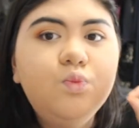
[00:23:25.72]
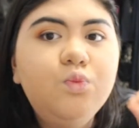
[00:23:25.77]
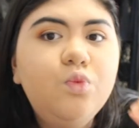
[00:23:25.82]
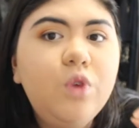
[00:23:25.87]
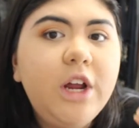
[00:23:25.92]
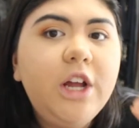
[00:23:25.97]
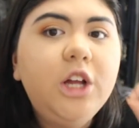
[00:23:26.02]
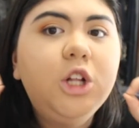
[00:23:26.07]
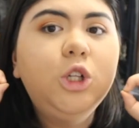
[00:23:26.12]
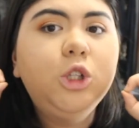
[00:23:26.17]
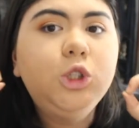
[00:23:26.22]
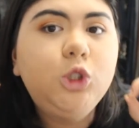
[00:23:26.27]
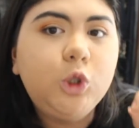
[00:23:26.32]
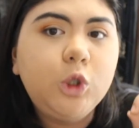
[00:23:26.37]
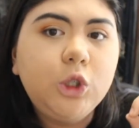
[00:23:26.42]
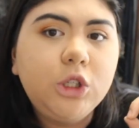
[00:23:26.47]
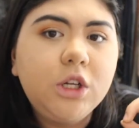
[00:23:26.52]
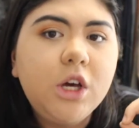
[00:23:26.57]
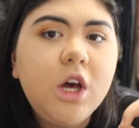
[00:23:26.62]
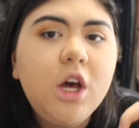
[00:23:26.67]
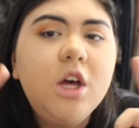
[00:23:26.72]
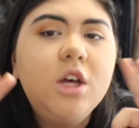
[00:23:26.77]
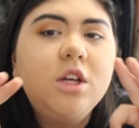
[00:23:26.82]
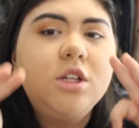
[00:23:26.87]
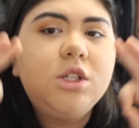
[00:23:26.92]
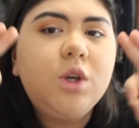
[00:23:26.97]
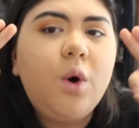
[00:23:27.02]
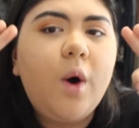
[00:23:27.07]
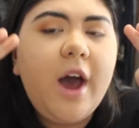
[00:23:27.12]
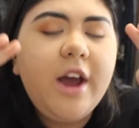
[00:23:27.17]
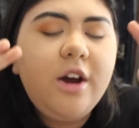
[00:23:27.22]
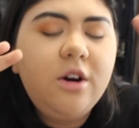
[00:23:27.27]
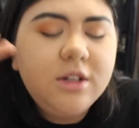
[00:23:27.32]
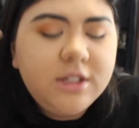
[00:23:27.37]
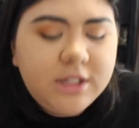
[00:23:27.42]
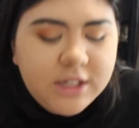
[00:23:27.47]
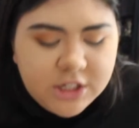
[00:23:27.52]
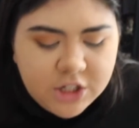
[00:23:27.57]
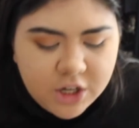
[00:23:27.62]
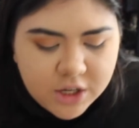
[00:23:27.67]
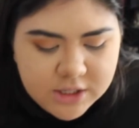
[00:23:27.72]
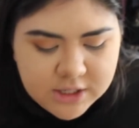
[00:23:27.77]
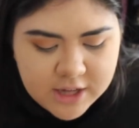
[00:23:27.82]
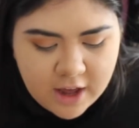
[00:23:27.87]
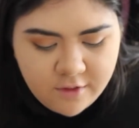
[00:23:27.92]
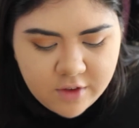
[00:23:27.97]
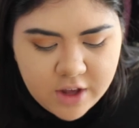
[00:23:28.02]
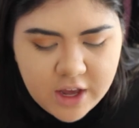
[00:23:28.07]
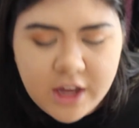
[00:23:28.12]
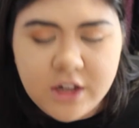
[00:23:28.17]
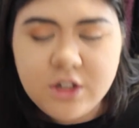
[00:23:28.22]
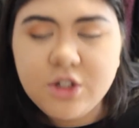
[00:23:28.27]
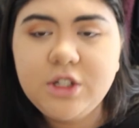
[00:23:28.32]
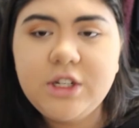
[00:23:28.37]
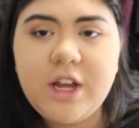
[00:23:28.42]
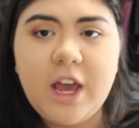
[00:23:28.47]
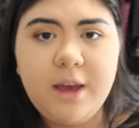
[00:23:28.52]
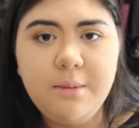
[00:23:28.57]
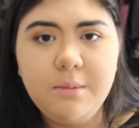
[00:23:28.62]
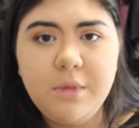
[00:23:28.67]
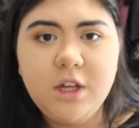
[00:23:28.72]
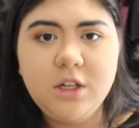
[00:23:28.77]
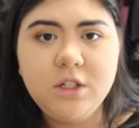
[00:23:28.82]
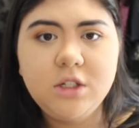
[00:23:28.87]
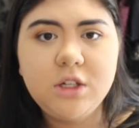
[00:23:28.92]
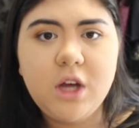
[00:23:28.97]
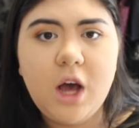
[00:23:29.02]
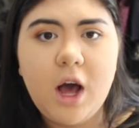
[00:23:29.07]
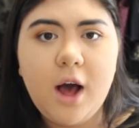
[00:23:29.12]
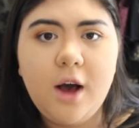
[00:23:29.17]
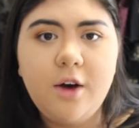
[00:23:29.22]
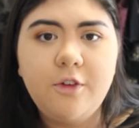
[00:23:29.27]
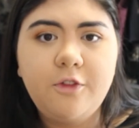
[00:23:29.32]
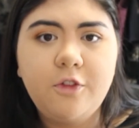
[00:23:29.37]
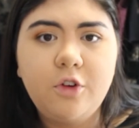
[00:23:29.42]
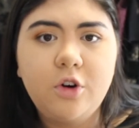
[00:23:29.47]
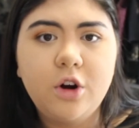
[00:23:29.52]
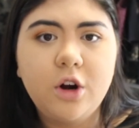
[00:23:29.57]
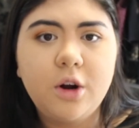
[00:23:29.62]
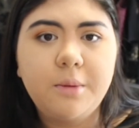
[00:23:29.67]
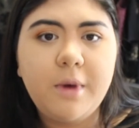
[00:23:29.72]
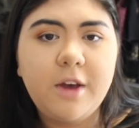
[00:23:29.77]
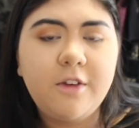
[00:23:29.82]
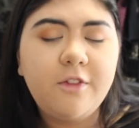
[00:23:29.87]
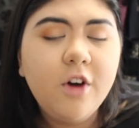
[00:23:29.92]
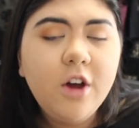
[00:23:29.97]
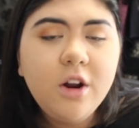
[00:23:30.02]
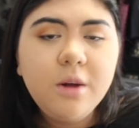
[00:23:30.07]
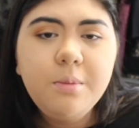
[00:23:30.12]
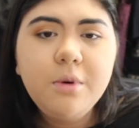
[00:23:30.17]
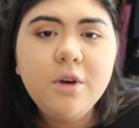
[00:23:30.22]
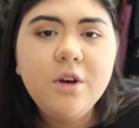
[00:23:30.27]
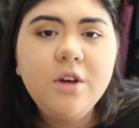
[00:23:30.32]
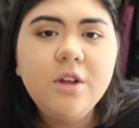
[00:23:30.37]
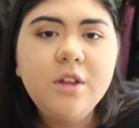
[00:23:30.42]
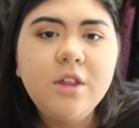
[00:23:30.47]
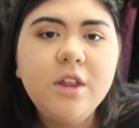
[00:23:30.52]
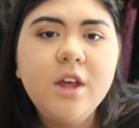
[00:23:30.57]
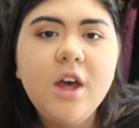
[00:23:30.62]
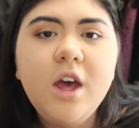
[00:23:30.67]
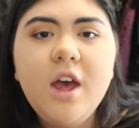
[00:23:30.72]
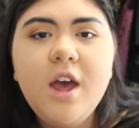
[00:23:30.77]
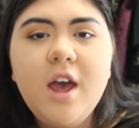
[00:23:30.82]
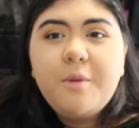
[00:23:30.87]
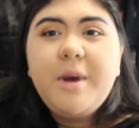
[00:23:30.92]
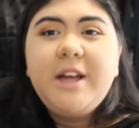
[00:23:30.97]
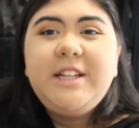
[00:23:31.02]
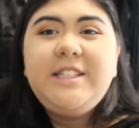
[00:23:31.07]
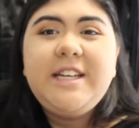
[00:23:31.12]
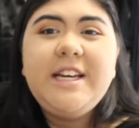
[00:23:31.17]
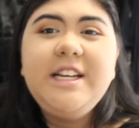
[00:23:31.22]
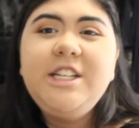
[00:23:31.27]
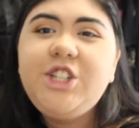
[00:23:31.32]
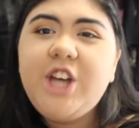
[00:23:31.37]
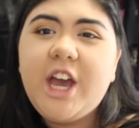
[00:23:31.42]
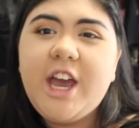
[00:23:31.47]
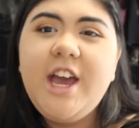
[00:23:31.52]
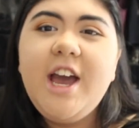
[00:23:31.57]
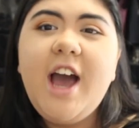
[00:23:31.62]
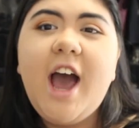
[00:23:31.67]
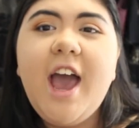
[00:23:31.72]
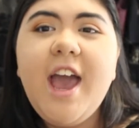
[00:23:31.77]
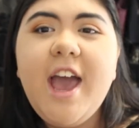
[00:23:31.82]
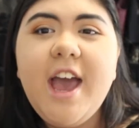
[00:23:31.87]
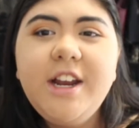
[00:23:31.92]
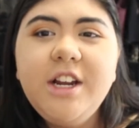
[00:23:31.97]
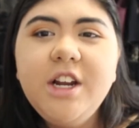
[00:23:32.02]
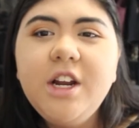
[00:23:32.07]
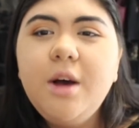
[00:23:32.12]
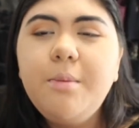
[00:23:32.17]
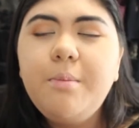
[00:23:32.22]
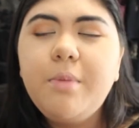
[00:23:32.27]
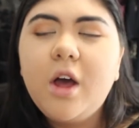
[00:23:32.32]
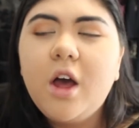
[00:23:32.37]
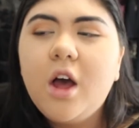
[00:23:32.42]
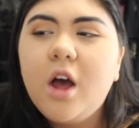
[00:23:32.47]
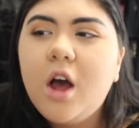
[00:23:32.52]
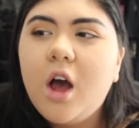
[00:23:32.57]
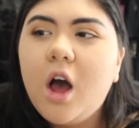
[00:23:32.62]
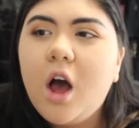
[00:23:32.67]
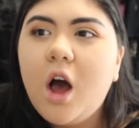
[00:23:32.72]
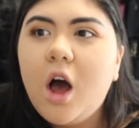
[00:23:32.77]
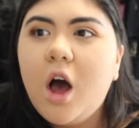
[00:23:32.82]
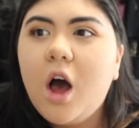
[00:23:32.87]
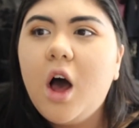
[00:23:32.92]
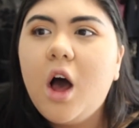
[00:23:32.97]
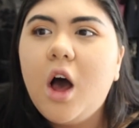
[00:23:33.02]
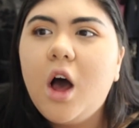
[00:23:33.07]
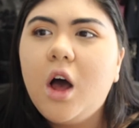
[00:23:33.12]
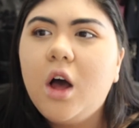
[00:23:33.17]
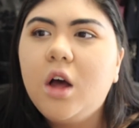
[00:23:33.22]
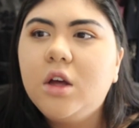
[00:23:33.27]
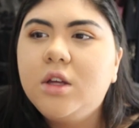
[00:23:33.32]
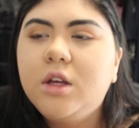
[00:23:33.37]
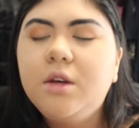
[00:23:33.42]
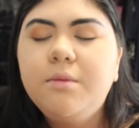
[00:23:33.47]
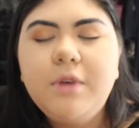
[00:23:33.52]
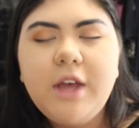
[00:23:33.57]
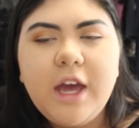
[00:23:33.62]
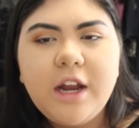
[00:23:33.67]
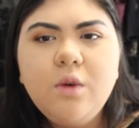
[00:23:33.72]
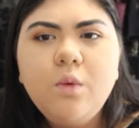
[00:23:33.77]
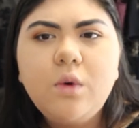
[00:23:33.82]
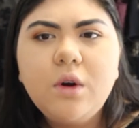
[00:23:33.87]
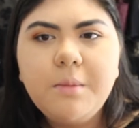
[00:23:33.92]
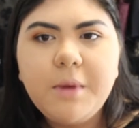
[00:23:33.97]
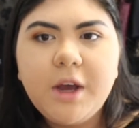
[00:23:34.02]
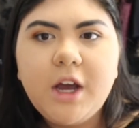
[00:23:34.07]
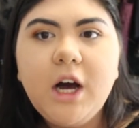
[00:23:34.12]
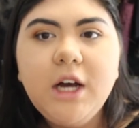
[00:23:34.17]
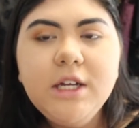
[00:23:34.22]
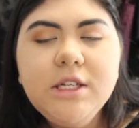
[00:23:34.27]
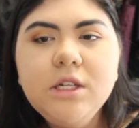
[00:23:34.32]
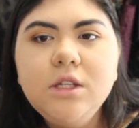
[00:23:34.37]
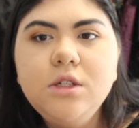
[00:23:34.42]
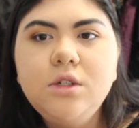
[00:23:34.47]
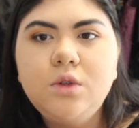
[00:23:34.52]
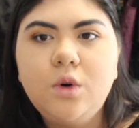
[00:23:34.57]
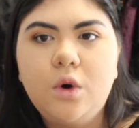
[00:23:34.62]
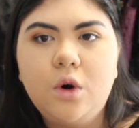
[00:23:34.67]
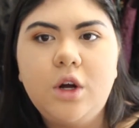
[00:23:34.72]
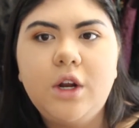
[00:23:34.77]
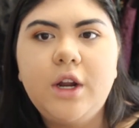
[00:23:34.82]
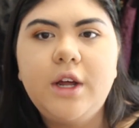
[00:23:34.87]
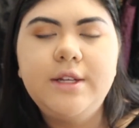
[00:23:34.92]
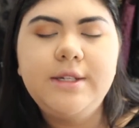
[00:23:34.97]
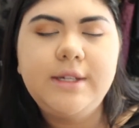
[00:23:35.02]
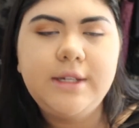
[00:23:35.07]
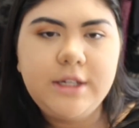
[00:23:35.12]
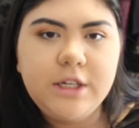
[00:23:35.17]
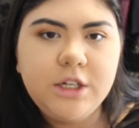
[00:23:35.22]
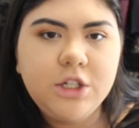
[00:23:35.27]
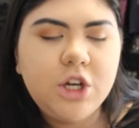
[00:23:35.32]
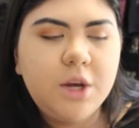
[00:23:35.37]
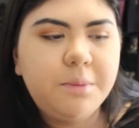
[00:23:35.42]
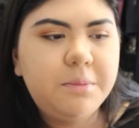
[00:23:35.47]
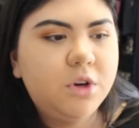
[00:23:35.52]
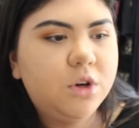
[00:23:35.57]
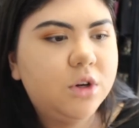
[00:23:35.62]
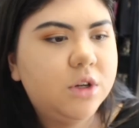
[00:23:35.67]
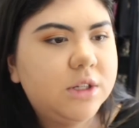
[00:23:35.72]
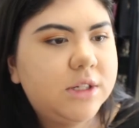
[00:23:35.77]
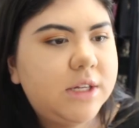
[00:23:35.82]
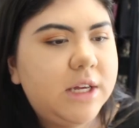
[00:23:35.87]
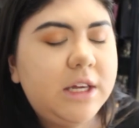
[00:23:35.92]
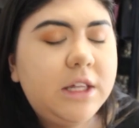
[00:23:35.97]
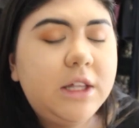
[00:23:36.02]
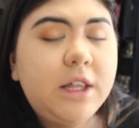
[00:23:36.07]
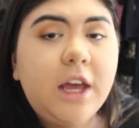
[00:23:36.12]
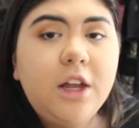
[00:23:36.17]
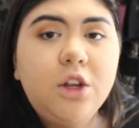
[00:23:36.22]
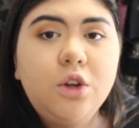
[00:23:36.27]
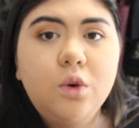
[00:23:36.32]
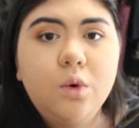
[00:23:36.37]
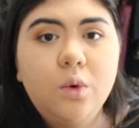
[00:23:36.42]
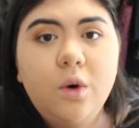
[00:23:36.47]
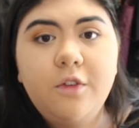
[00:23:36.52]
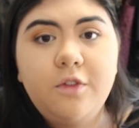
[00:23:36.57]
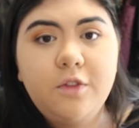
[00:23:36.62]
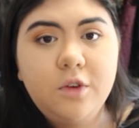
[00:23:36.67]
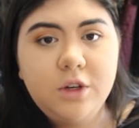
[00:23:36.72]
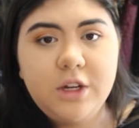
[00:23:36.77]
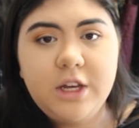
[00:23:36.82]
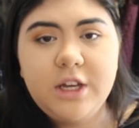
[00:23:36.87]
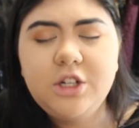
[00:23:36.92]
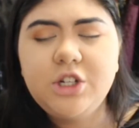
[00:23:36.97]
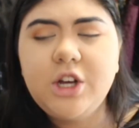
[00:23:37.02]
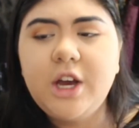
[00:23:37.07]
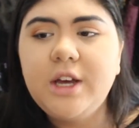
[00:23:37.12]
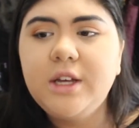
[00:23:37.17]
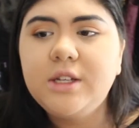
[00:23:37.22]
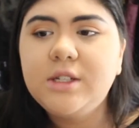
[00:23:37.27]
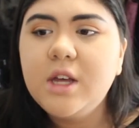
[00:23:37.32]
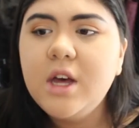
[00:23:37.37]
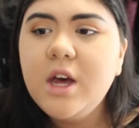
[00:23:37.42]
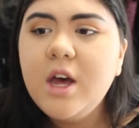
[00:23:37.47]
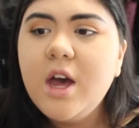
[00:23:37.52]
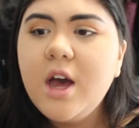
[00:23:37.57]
real good. So I got DJ Savvy Entertainment for my photo booth. For my DJ, I ended up getting one of my cousins to organize the DJ because they knew a few DJs.